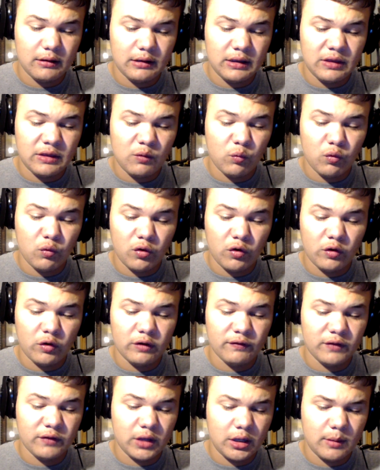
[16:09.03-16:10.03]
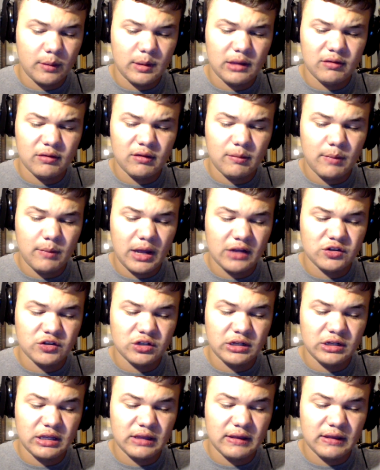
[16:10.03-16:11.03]
the world of comics,
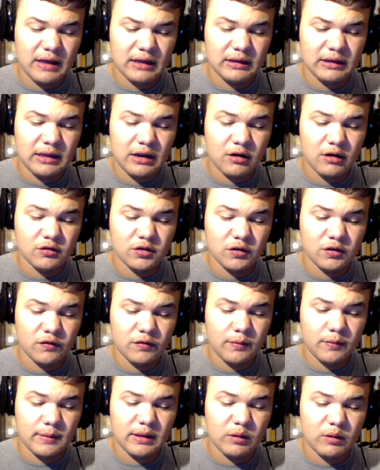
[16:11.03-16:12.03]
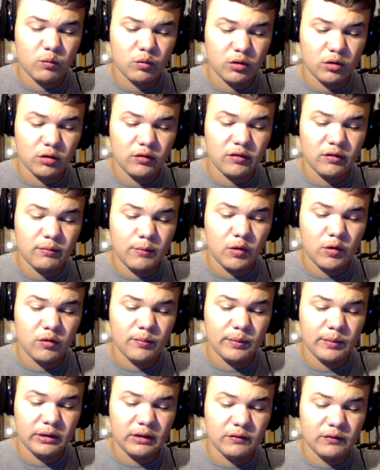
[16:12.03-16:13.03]
imagining that characters from the world's most
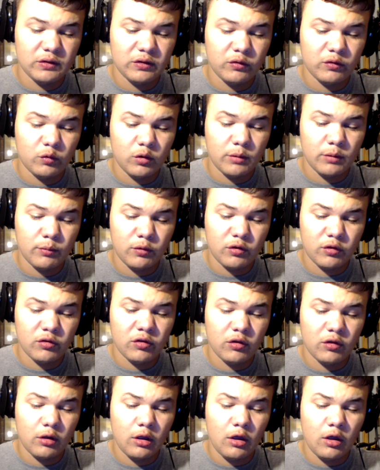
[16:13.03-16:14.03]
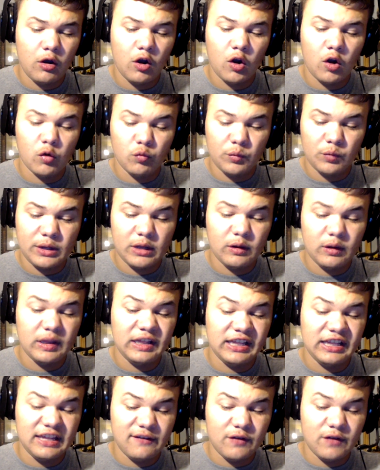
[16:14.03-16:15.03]
beloved storybooks are real
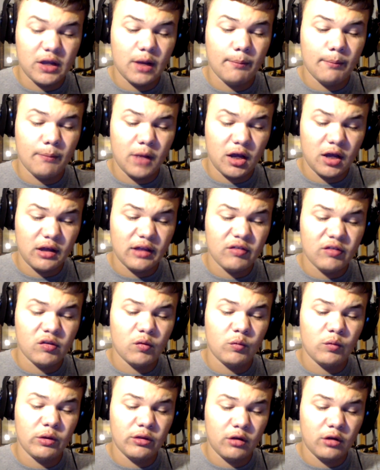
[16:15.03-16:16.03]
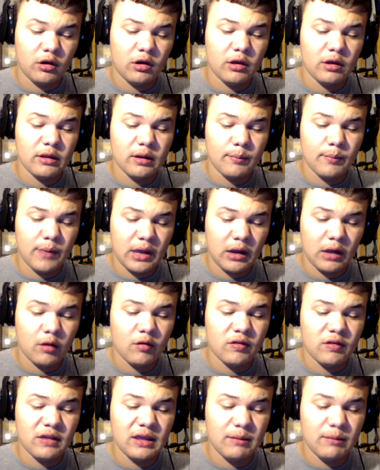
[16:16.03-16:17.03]
and living among us with all their
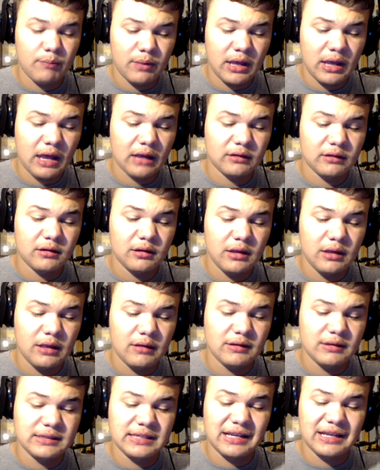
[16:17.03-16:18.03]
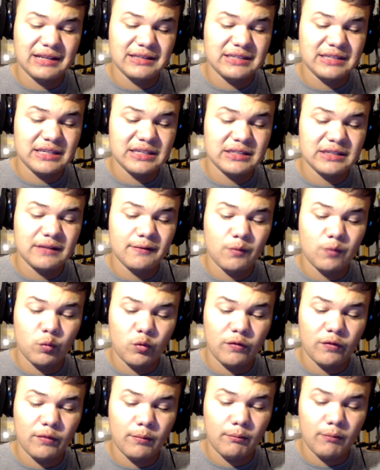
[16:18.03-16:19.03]
powers impact. The second season of The
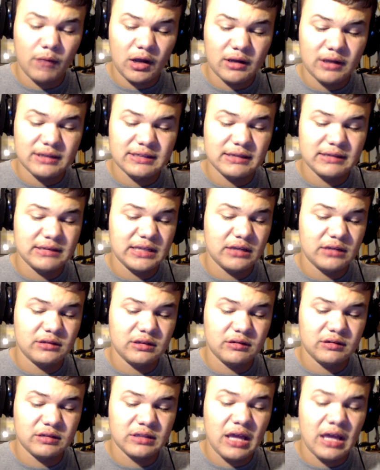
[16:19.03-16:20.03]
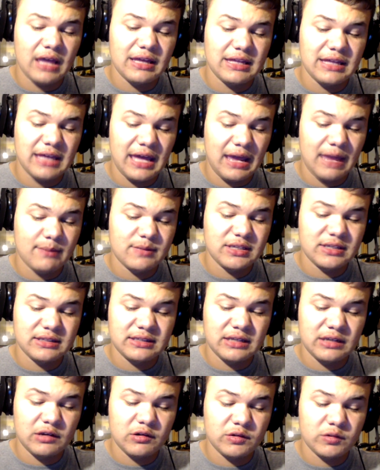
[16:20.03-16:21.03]
Wolf Among Us, a Telltale Games
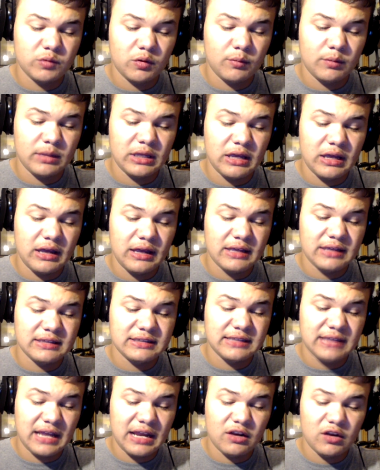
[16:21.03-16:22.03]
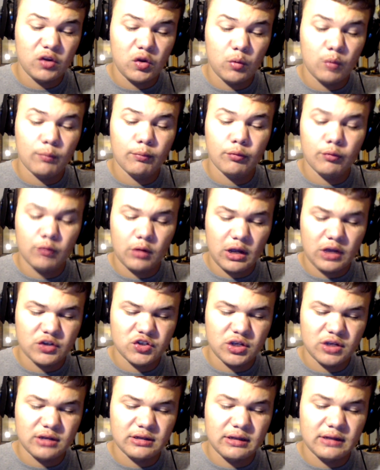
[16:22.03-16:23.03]
series, will be a standalone
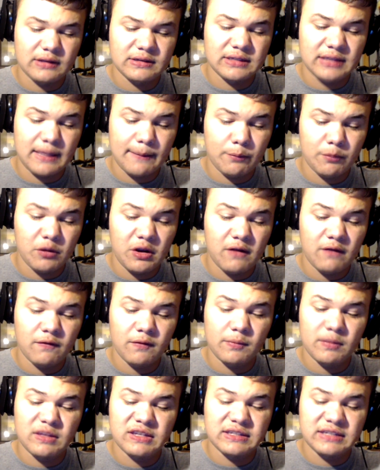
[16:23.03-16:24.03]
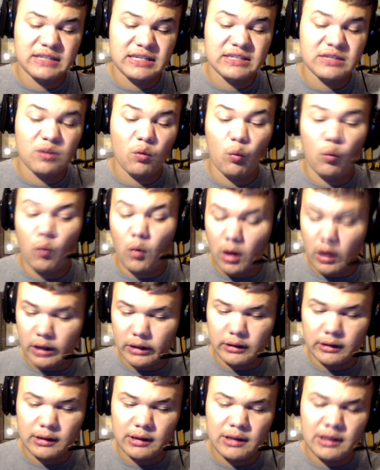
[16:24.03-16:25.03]
project separate from the season
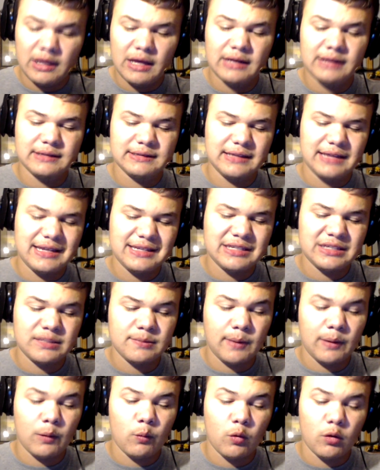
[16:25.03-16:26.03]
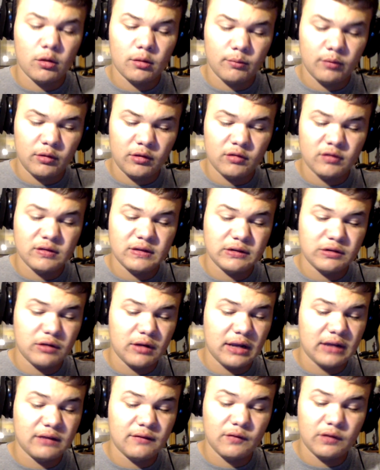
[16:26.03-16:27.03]
1 and is licensed by Warner Brothers
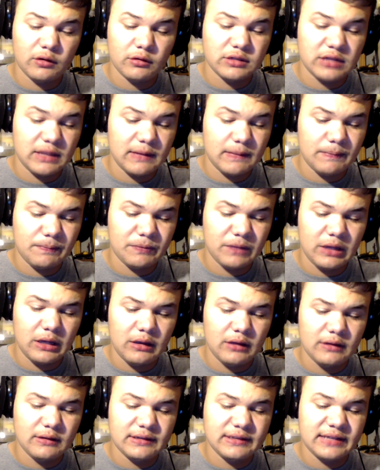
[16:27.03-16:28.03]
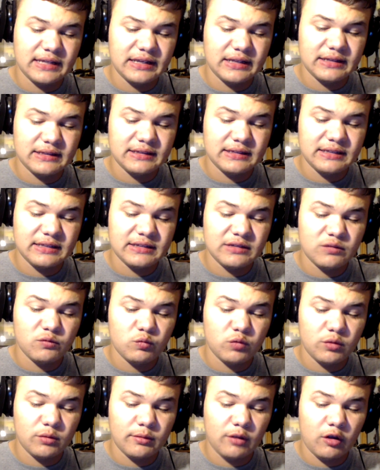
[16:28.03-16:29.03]
Interactive Entertainment. The second season
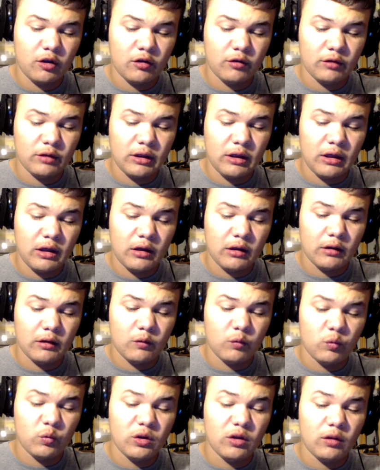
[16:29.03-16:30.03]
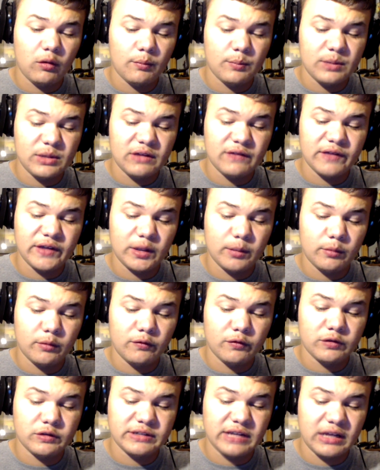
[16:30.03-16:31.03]
will be available
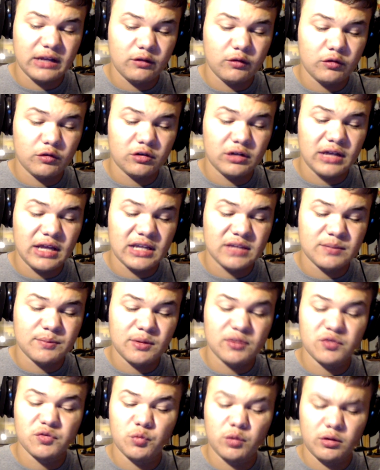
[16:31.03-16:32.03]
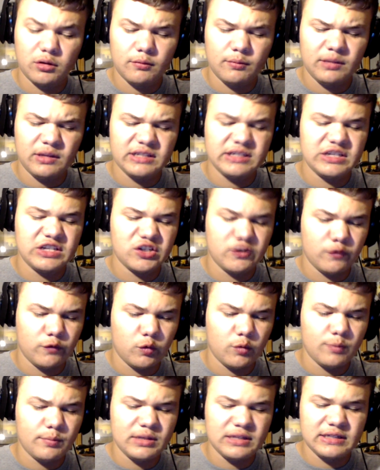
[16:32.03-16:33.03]
for download on Xbox One, PlayStation
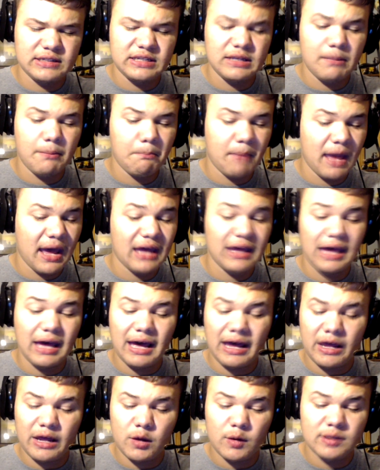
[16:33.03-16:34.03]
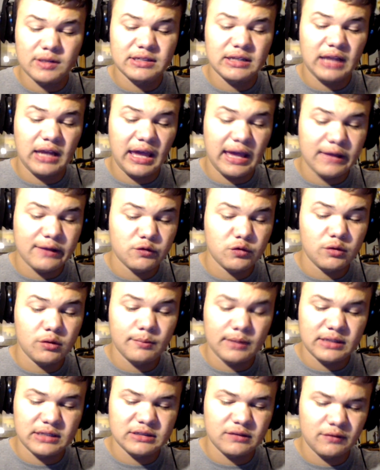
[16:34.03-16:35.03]
4, PC, Mac, iOS, and
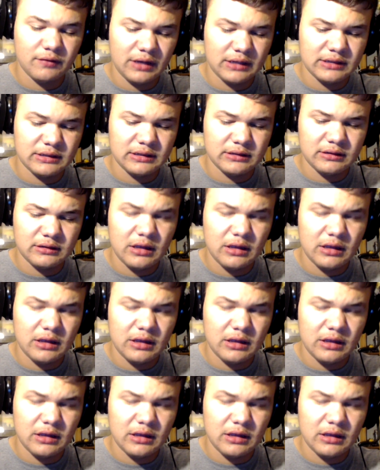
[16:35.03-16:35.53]
Android-based devices.